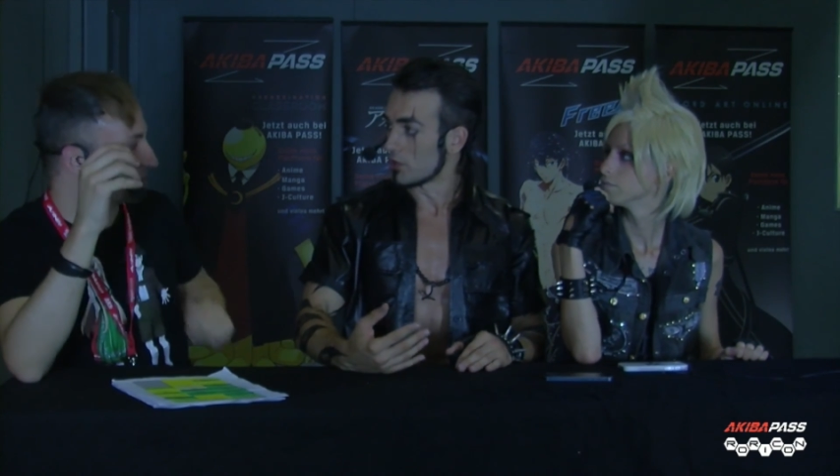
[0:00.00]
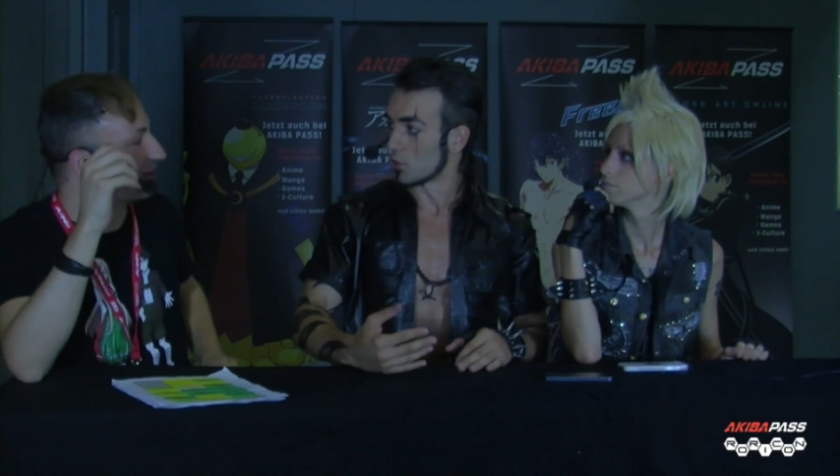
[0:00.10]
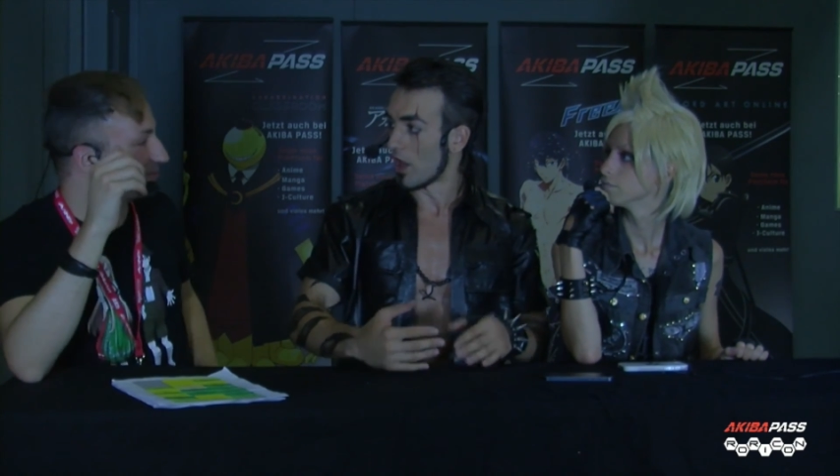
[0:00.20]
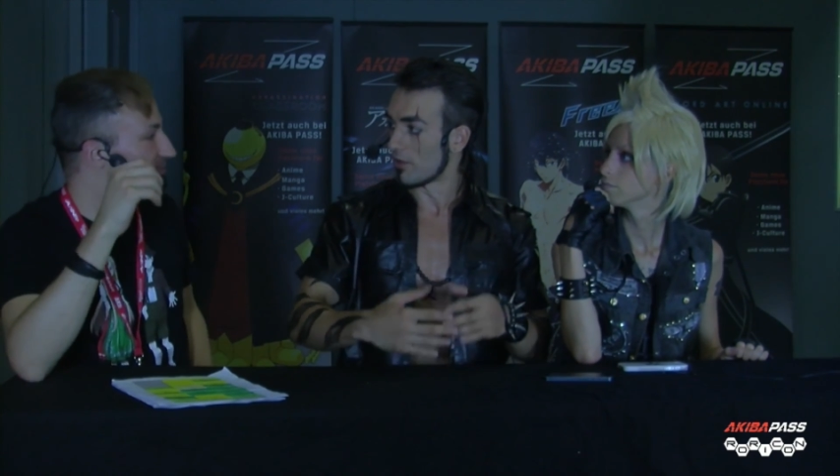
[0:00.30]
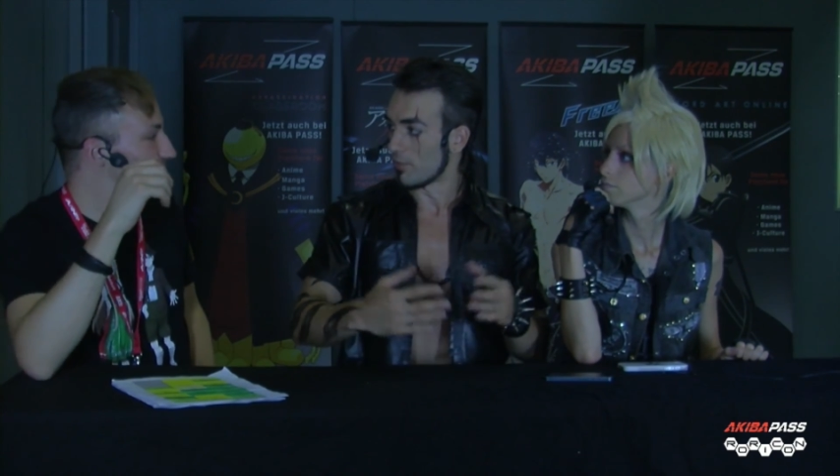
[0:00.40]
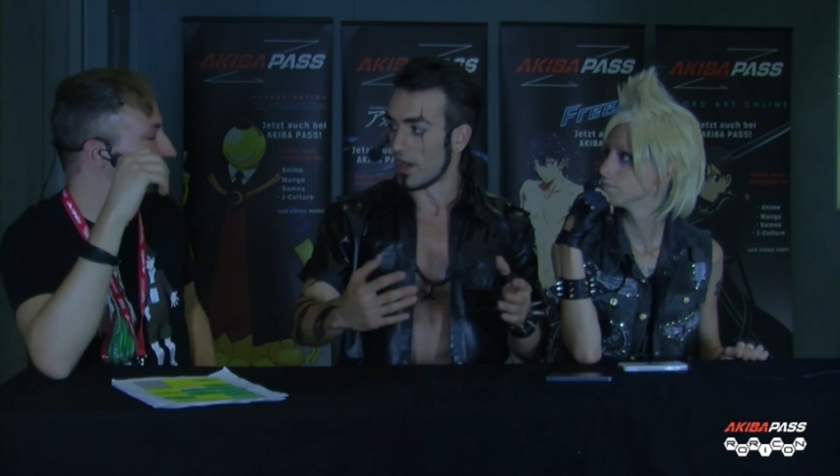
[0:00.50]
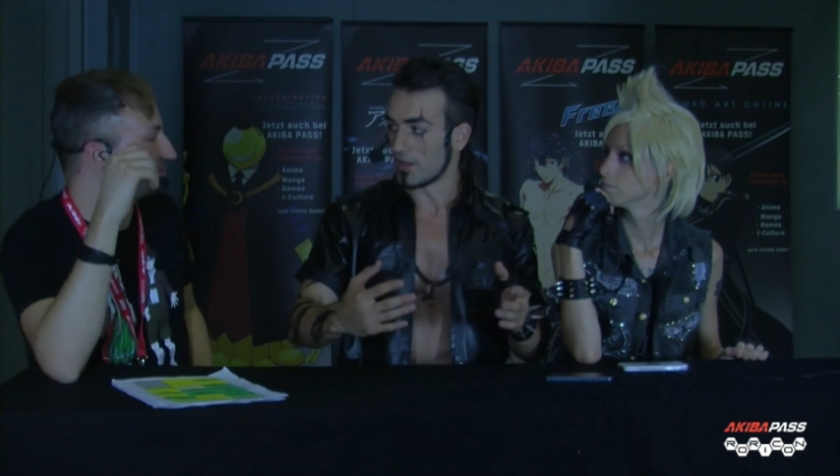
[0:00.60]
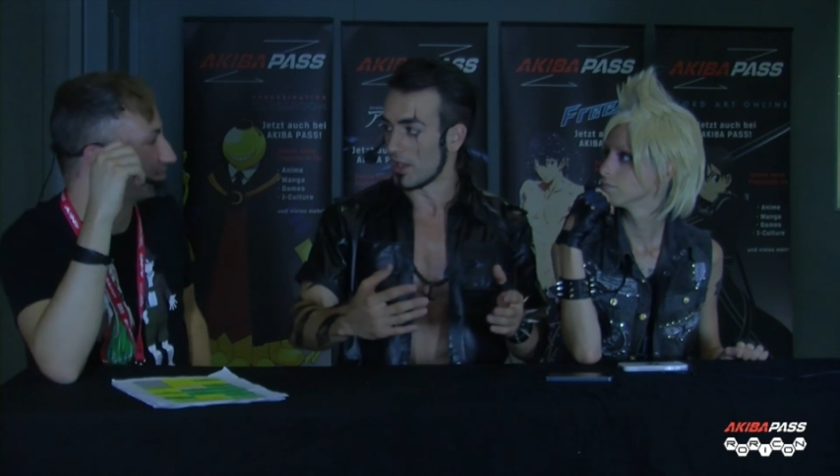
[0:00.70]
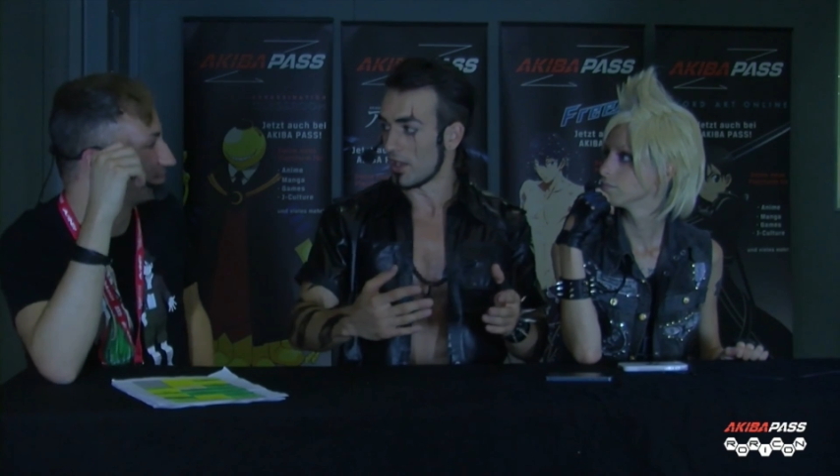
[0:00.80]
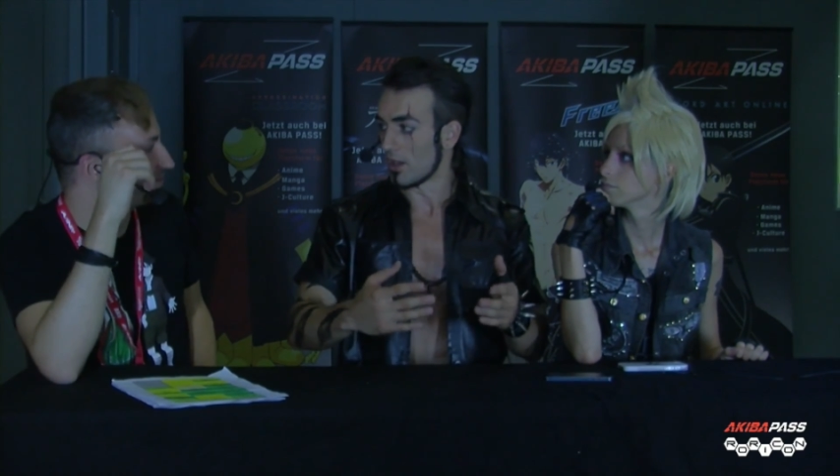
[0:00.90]
to
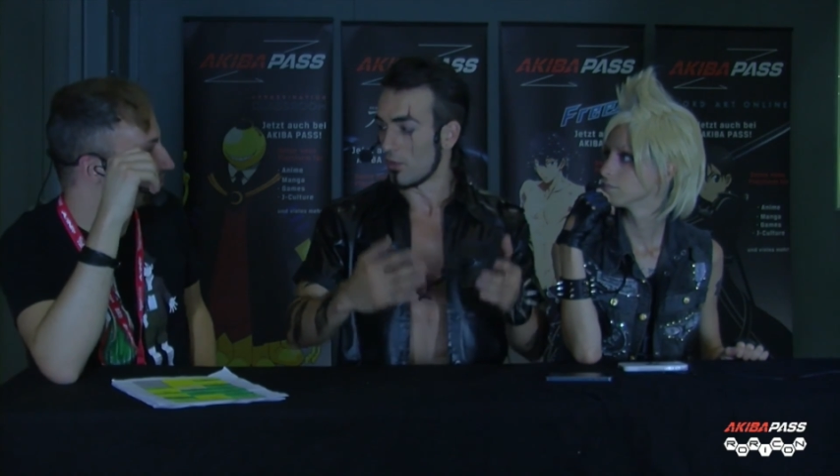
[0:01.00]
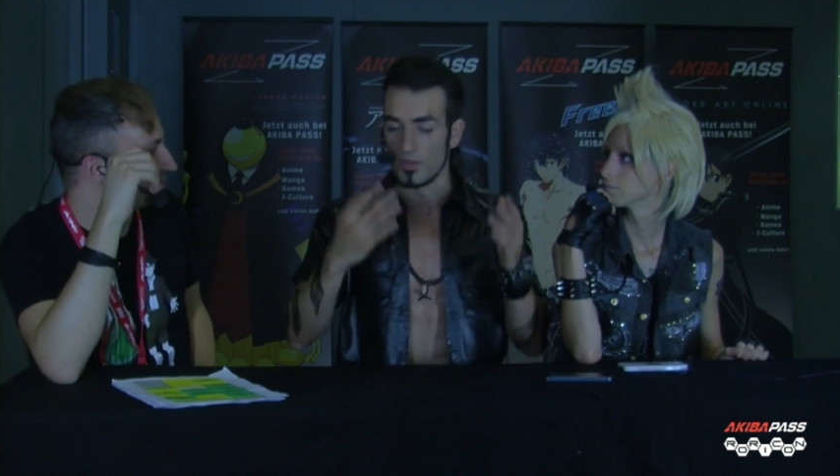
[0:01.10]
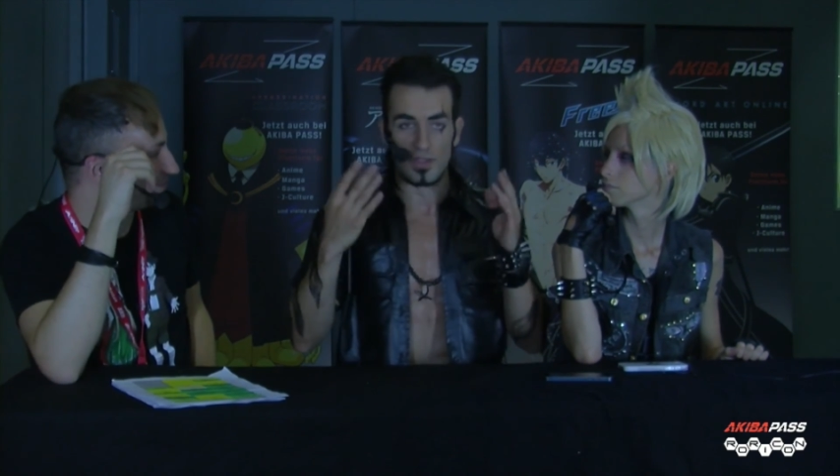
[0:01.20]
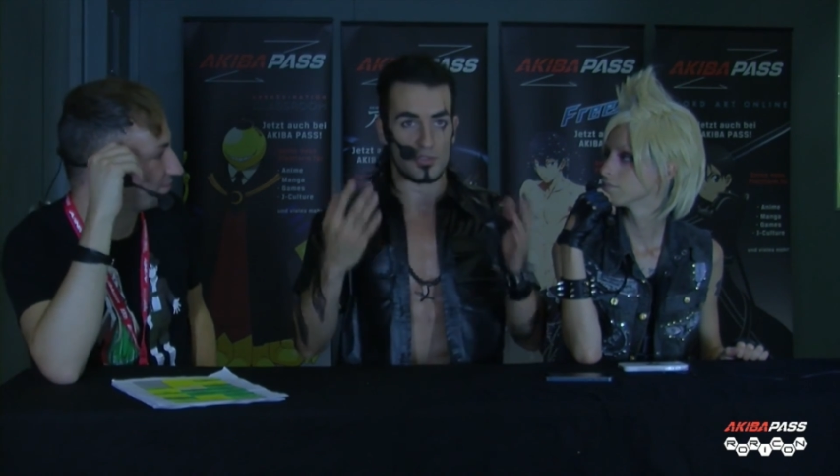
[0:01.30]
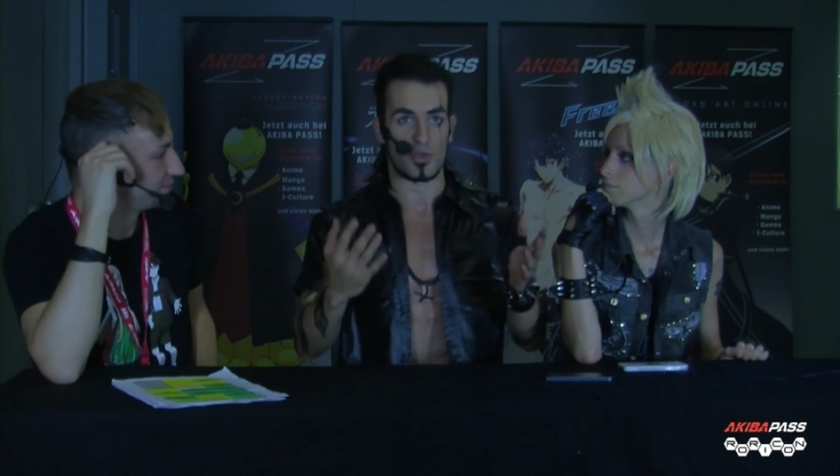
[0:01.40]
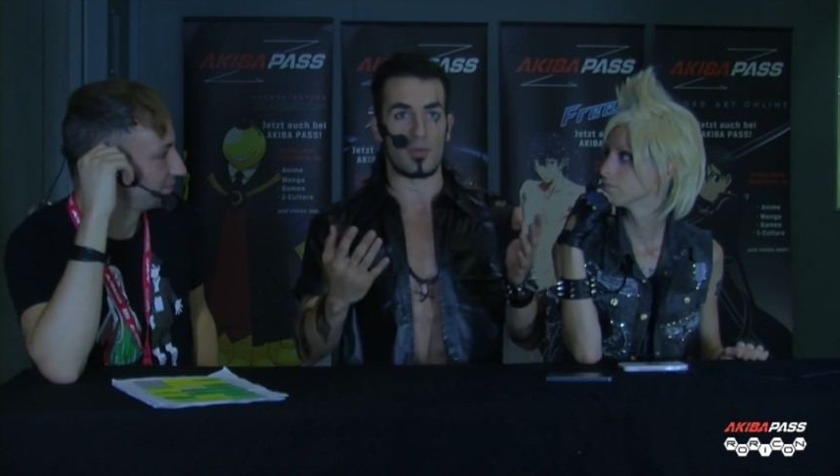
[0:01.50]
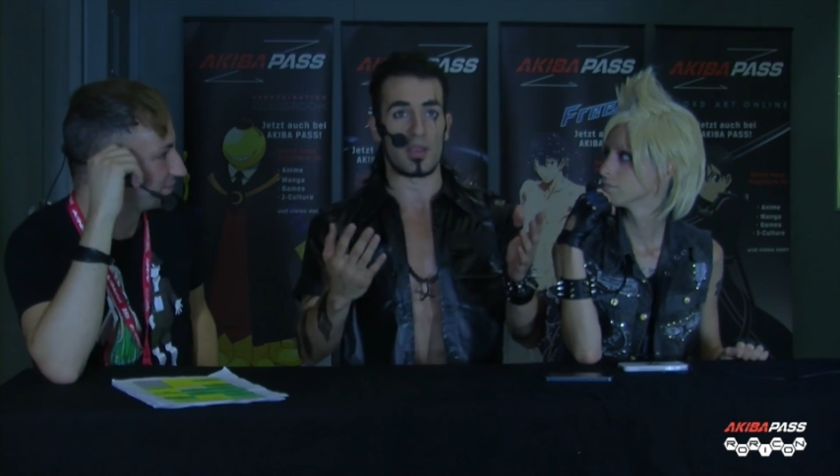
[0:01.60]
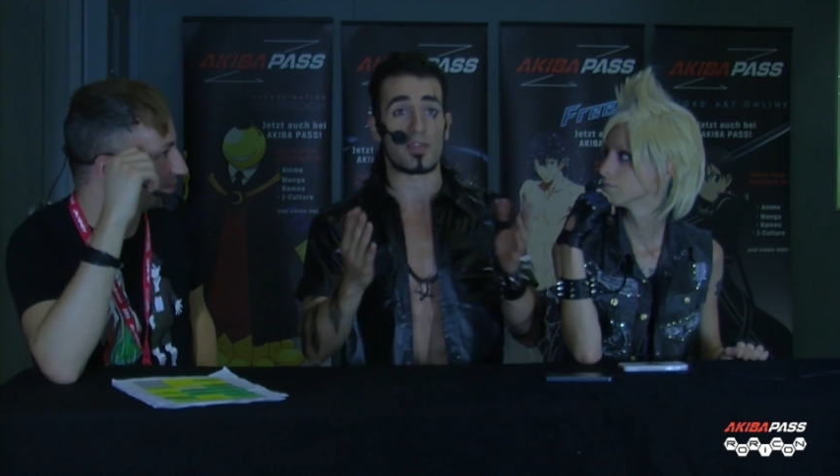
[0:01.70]
everybody with this streaming.